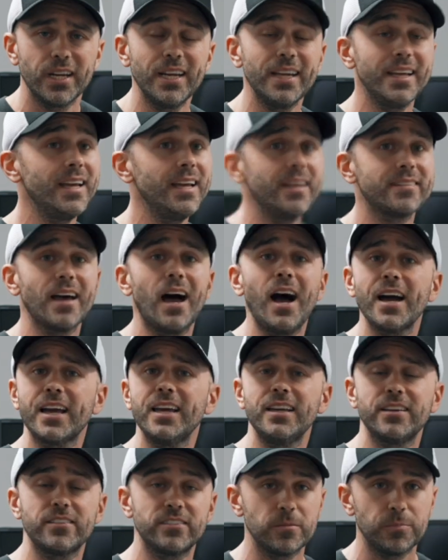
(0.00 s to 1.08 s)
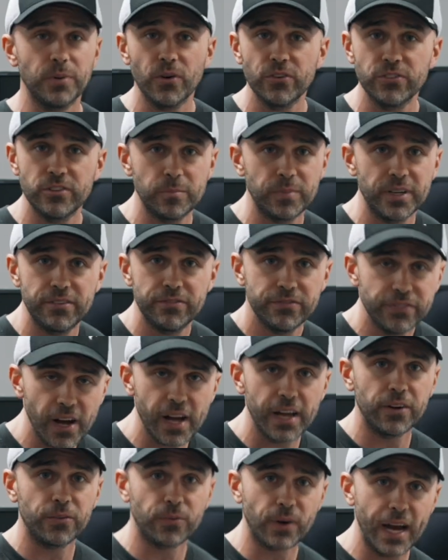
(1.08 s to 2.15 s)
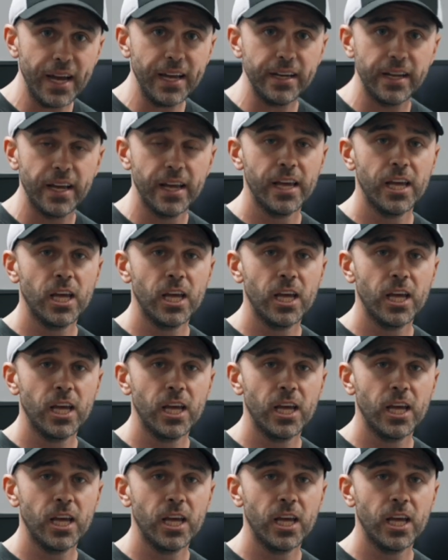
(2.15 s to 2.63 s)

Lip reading: It is. Hockey is supposed to be fun, right?